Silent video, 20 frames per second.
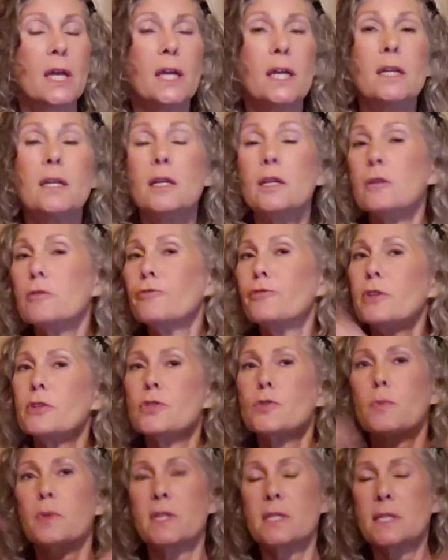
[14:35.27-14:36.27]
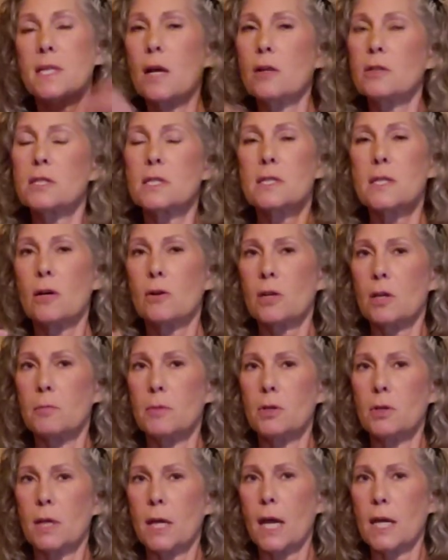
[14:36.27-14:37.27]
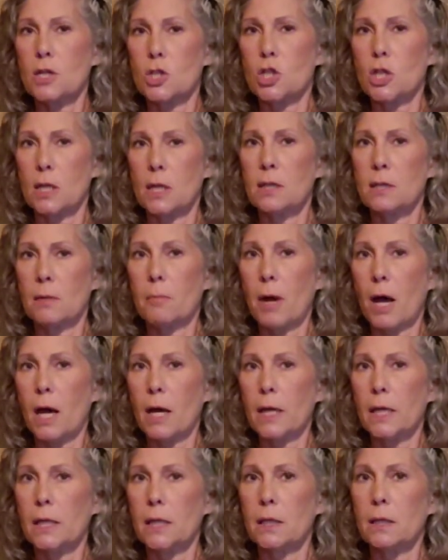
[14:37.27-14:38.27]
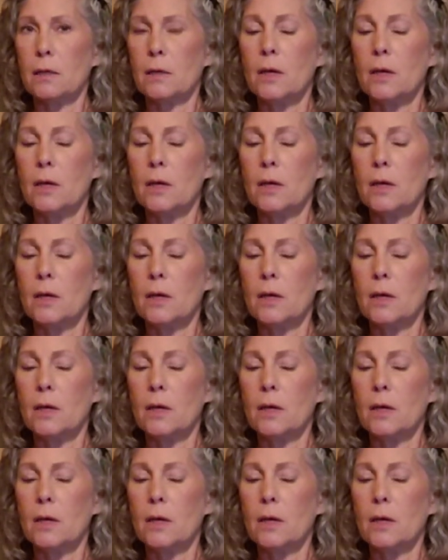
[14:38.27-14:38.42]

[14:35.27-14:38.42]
It interferes with cell-to-cell communication in the body.